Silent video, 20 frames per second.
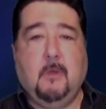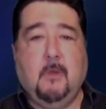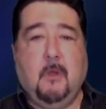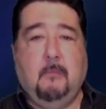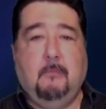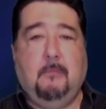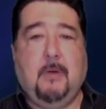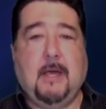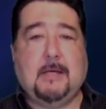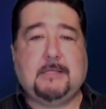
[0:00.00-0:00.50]

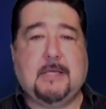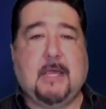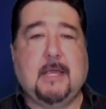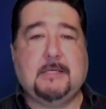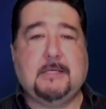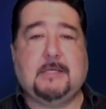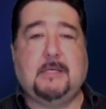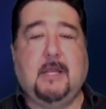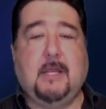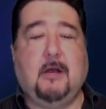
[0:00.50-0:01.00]
Best
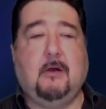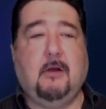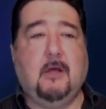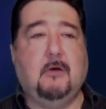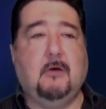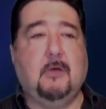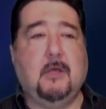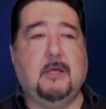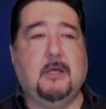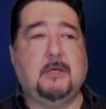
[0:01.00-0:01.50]
case
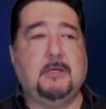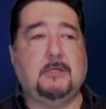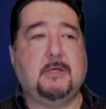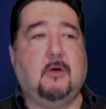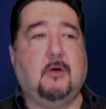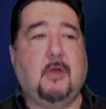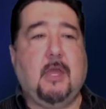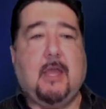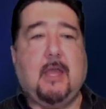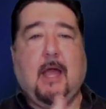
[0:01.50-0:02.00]
scenario is,
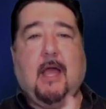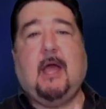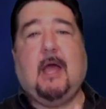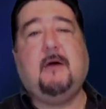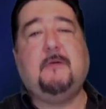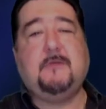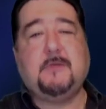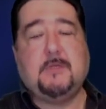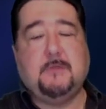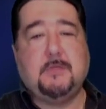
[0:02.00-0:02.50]
okay, I
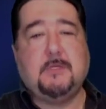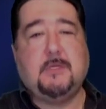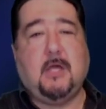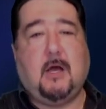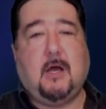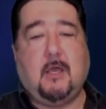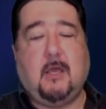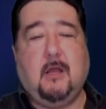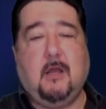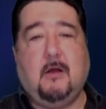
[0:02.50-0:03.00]
have some
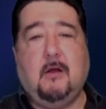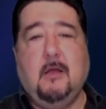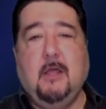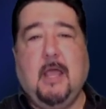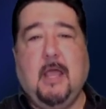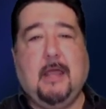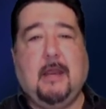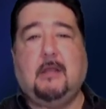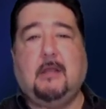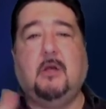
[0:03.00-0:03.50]
stock here
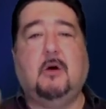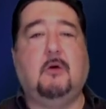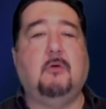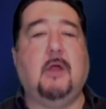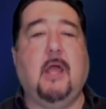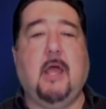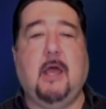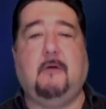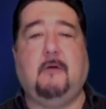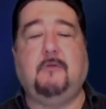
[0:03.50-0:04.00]
and I don't
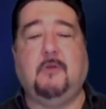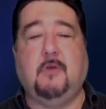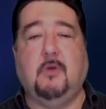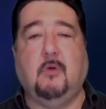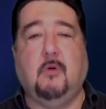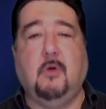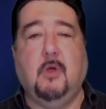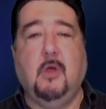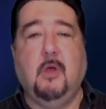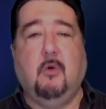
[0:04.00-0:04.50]
have
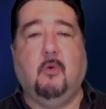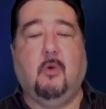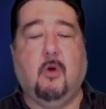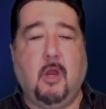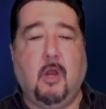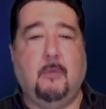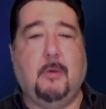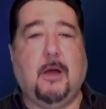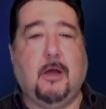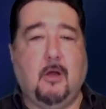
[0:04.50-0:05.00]
to
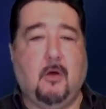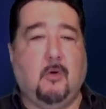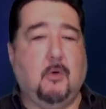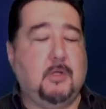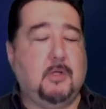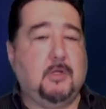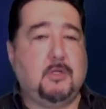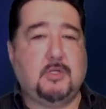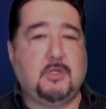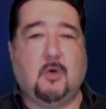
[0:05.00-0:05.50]
worry about going
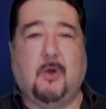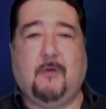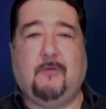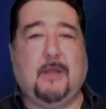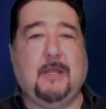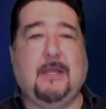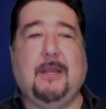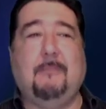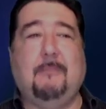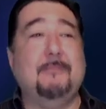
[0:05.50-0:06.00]
to the store. If I
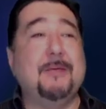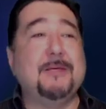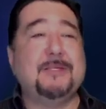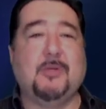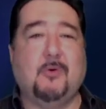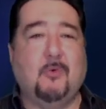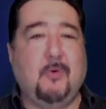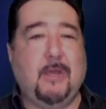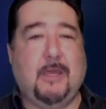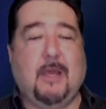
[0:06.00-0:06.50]
need to miss
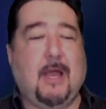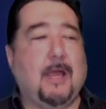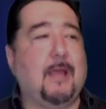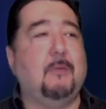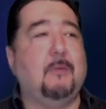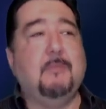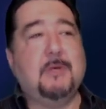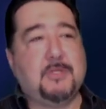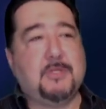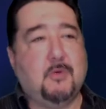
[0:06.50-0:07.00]
a week, I
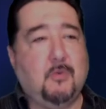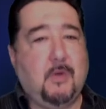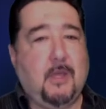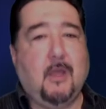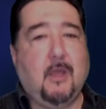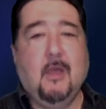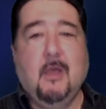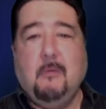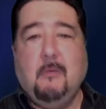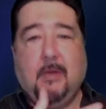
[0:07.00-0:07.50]
can miss a
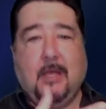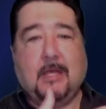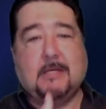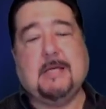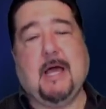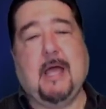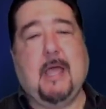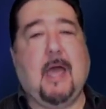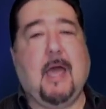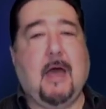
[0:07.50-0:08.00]
week because
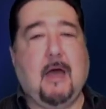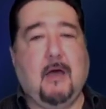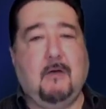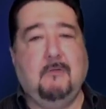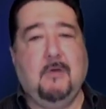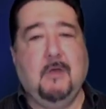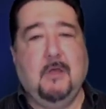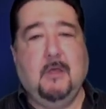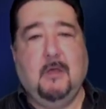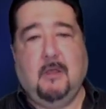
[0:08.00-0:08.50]
I
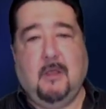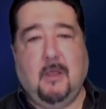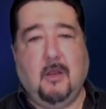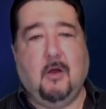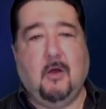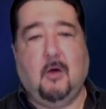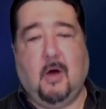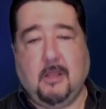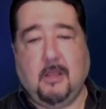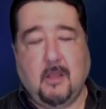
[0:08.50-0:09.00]
have, you
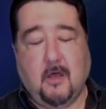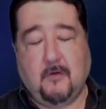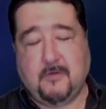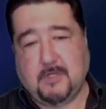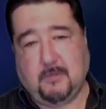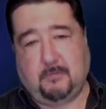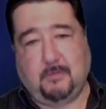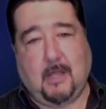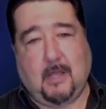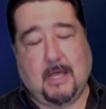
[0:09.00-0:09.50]
know, enough
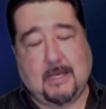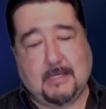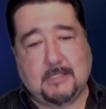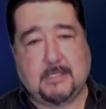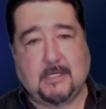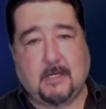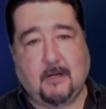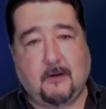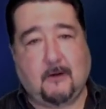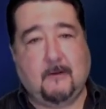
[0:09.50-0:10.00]
supplies
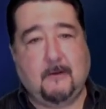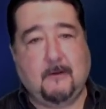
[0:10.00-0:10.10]
here.